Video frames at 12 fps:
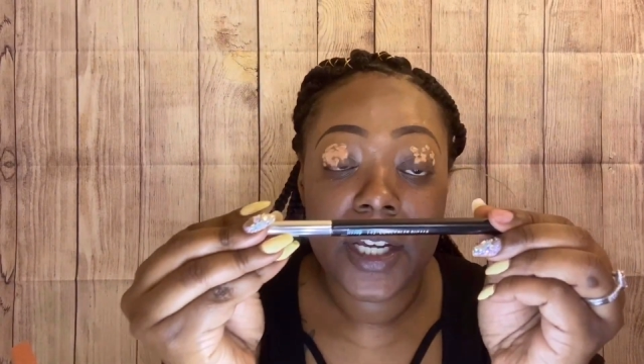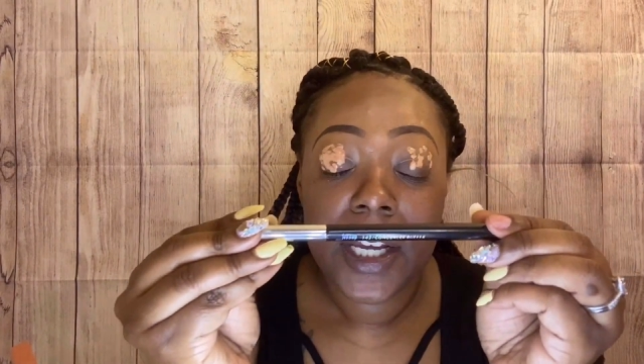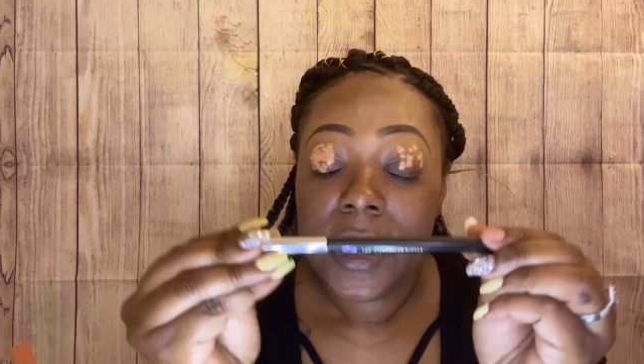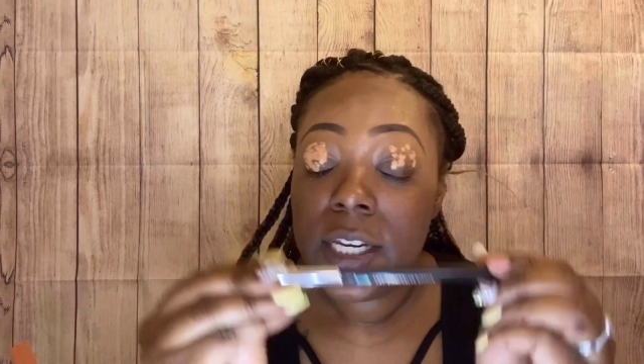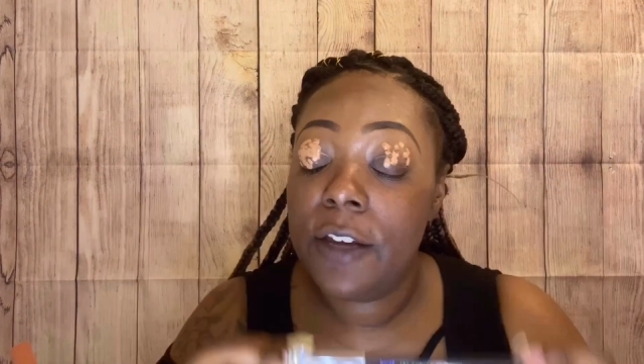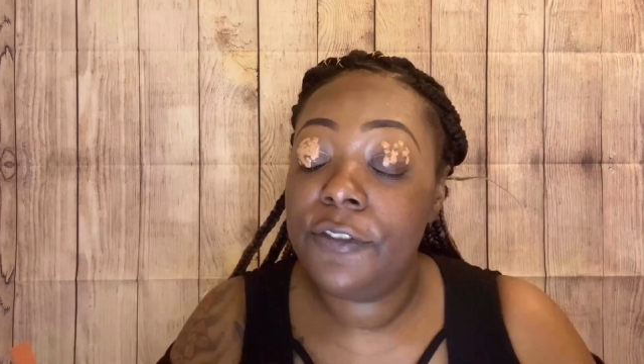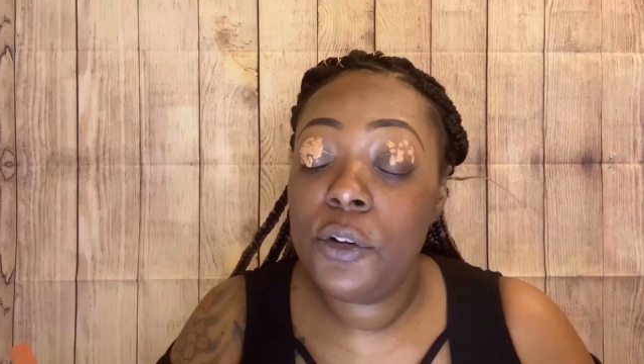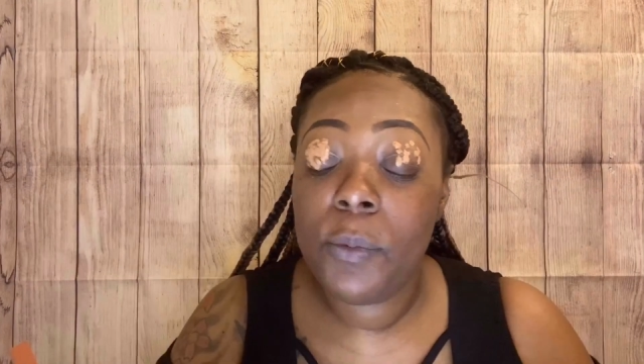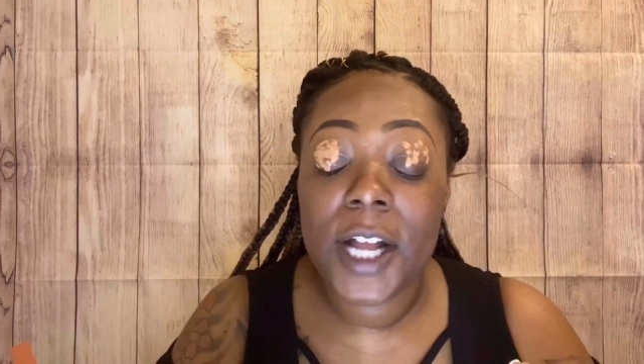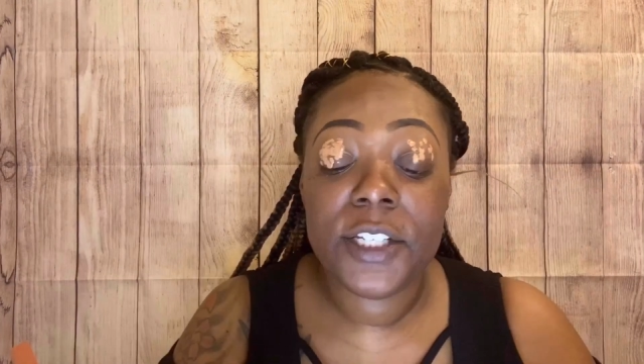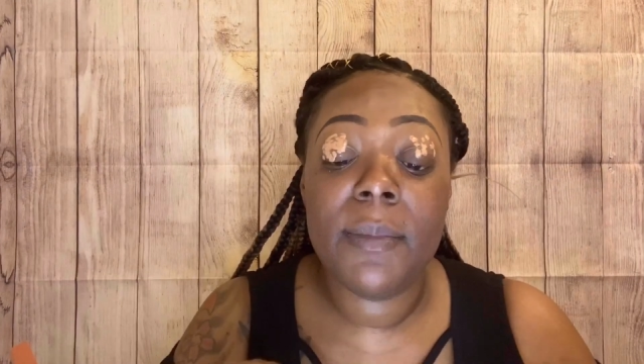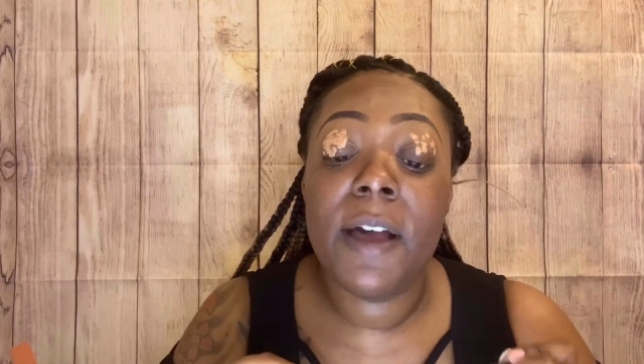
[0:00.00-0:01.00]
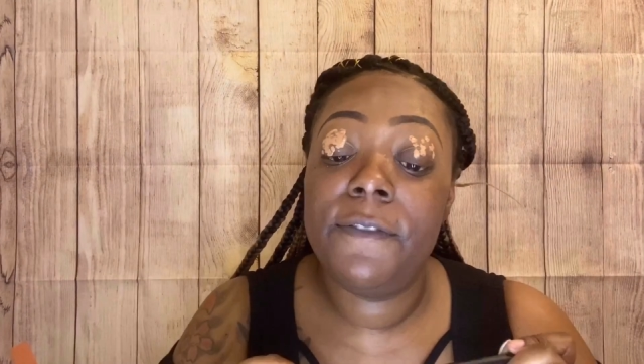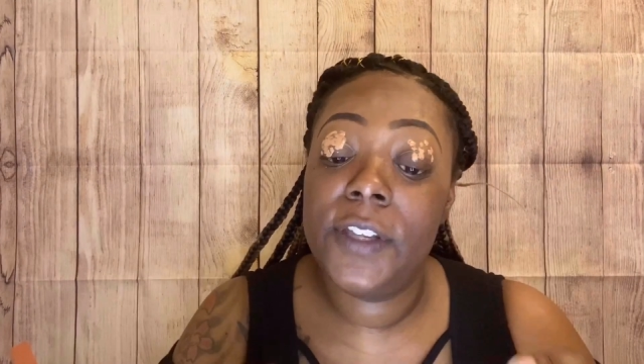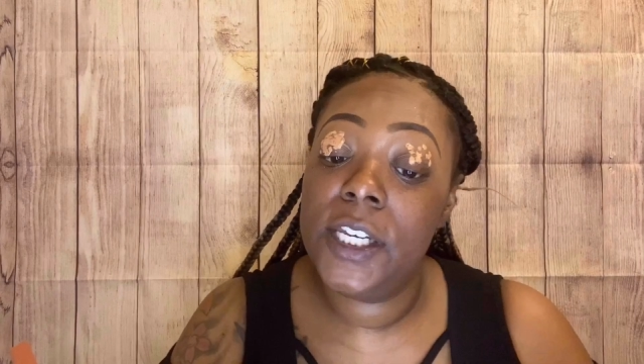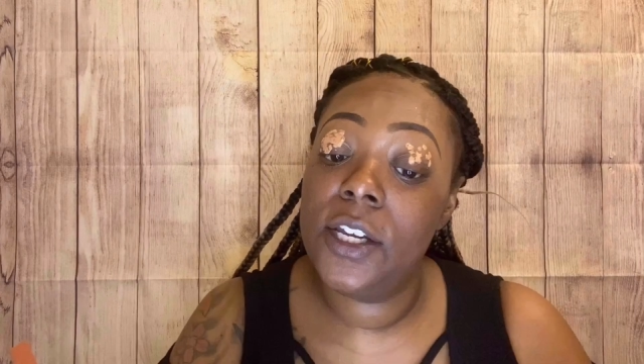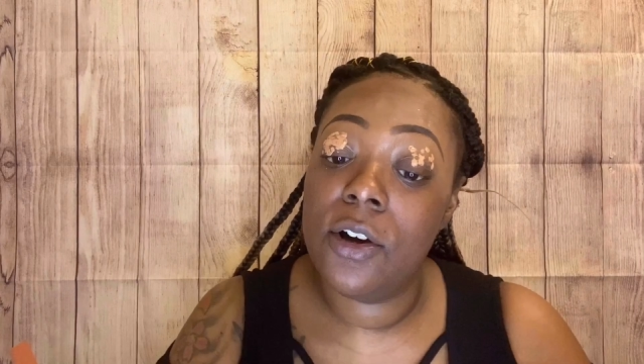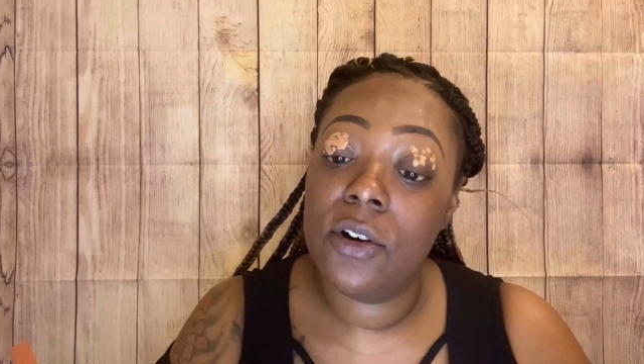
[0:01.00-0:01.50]
Now, if you watch my
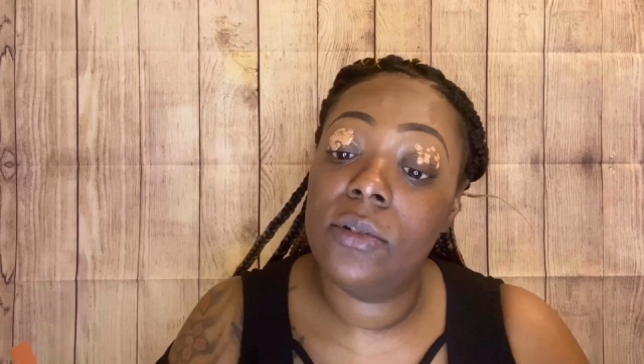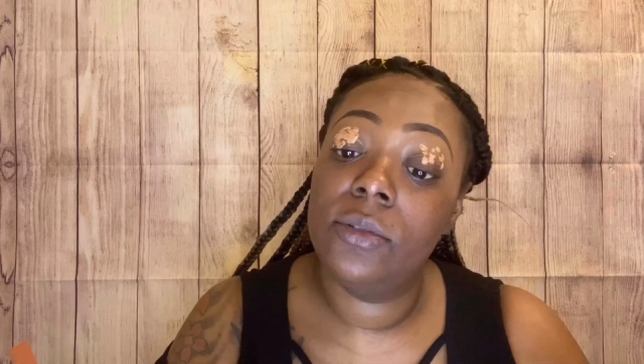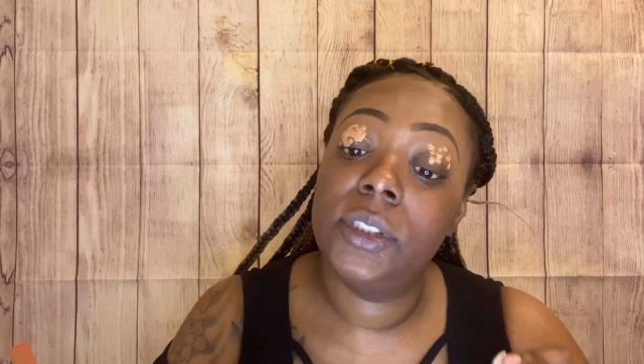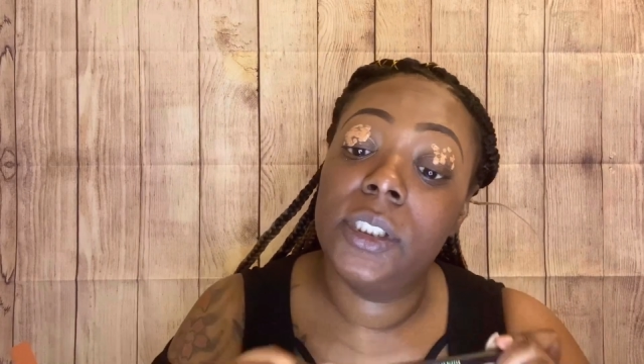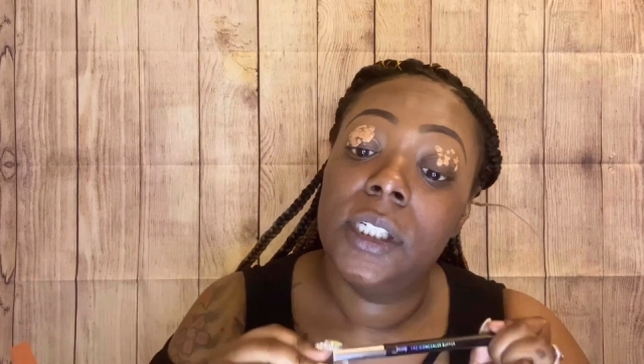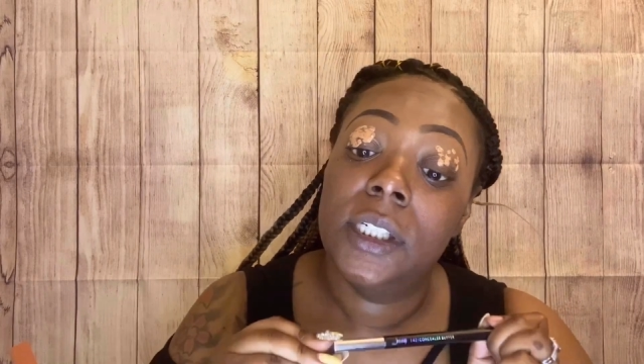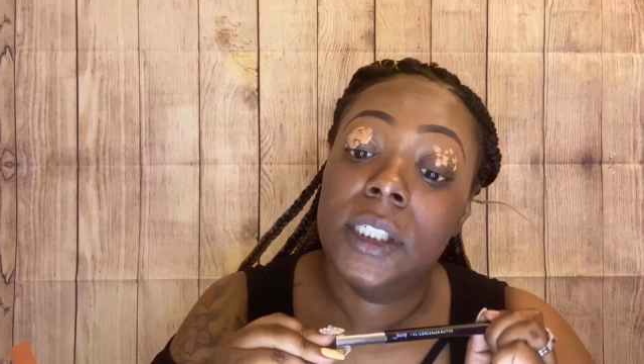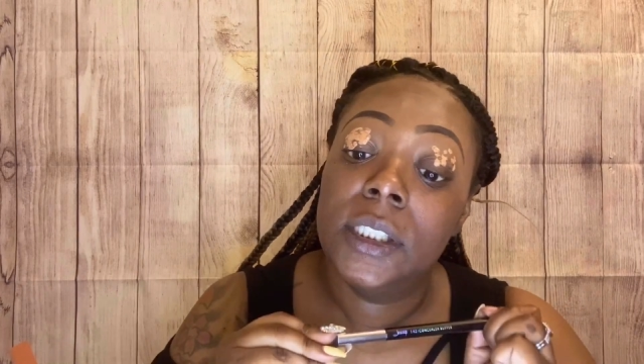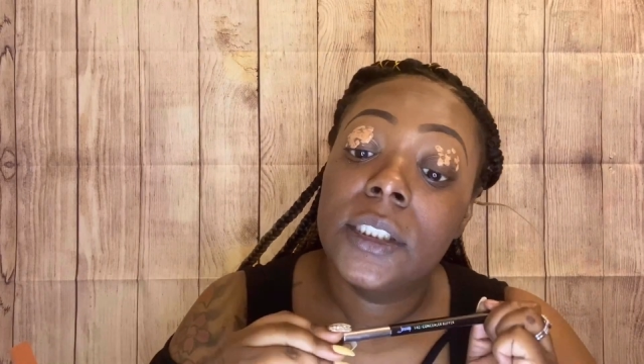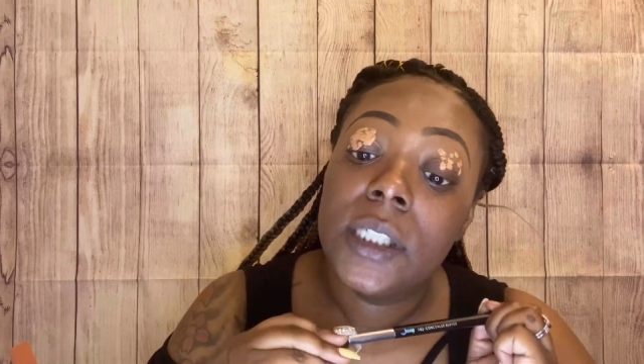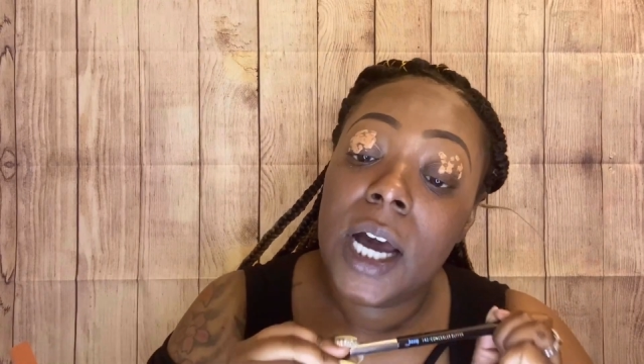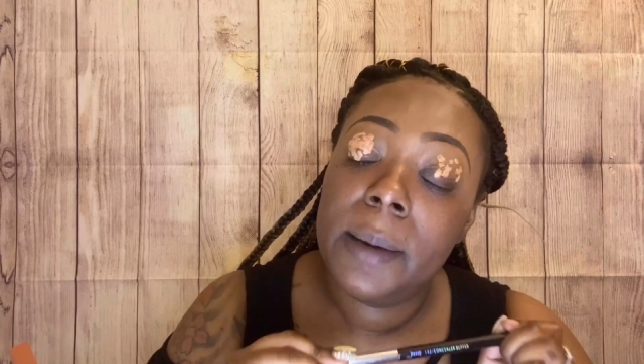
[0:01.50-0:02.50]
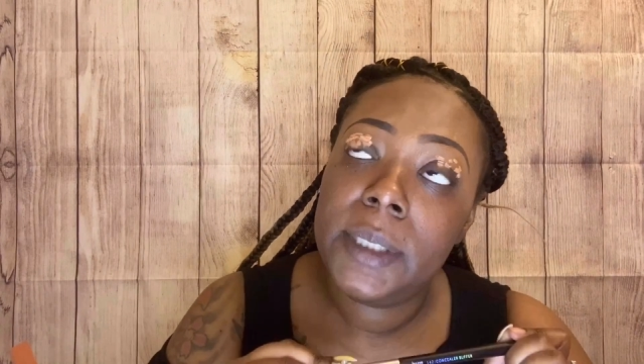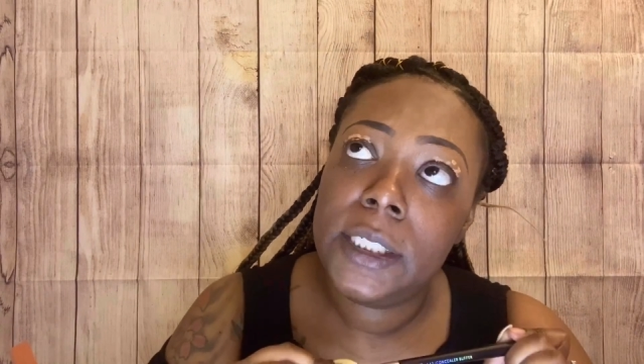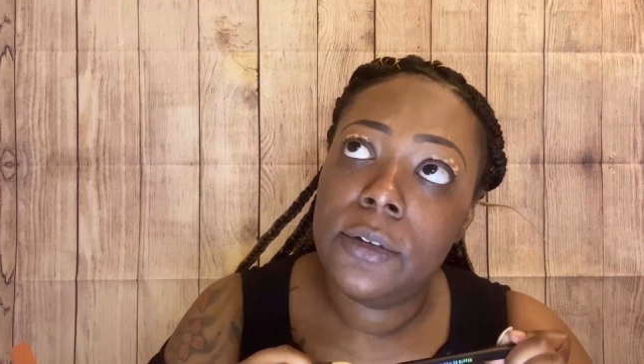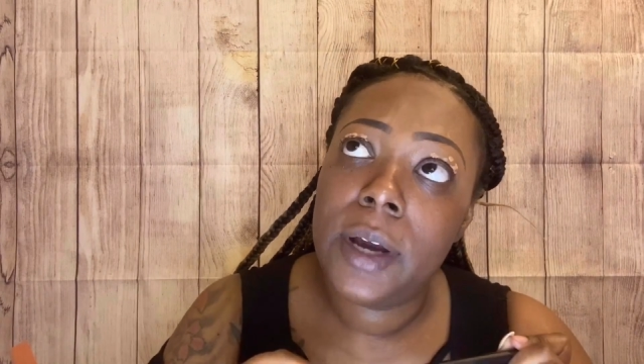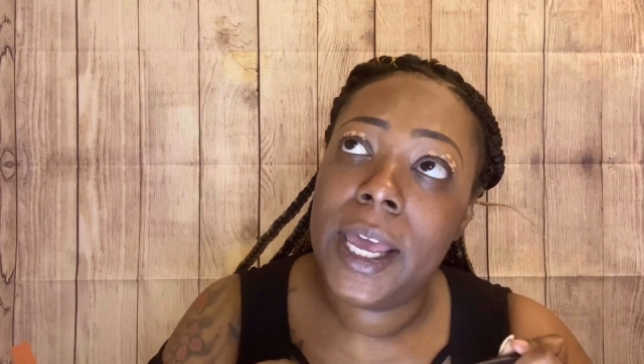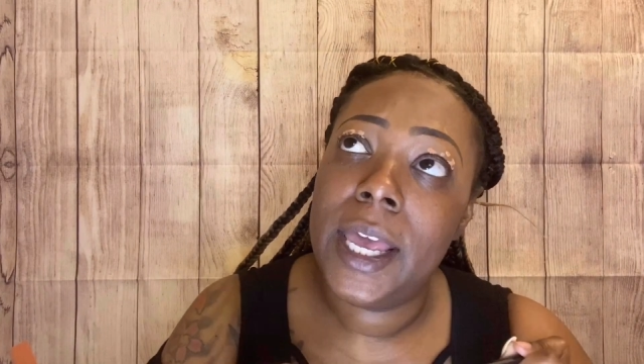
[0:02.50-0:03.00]
videos, how many do
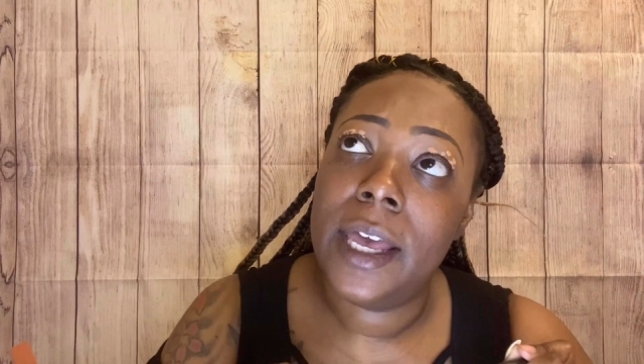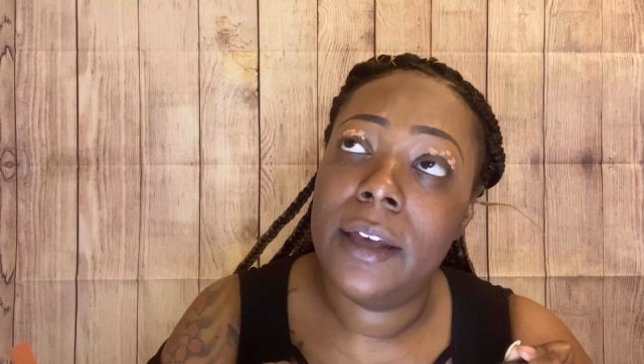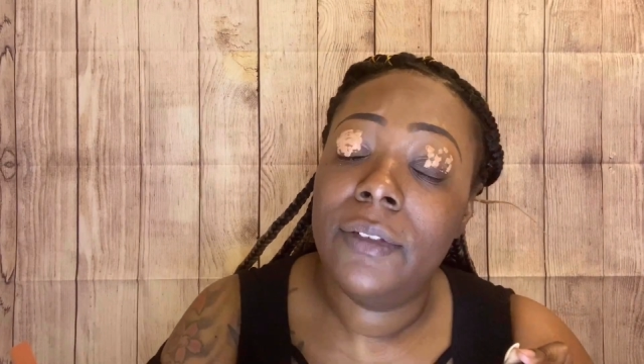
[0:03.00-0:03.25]
I have?